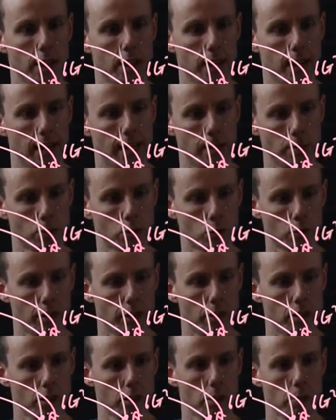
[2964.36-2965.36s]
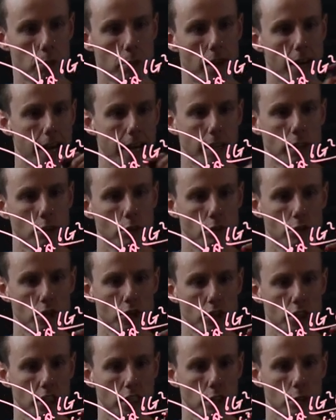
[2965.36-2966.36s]
m squared pi over
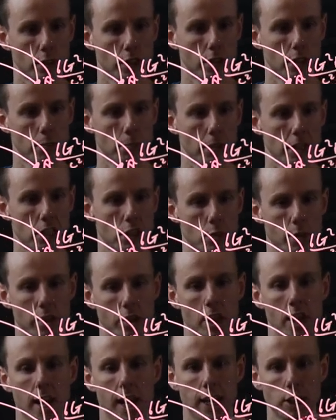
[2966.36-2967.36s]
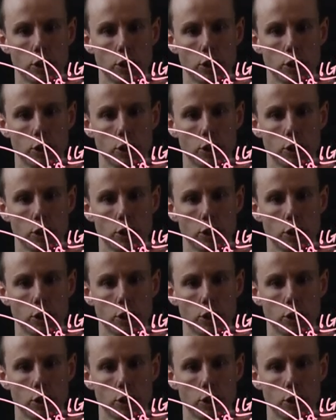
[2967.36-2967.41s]
c squared b squared, and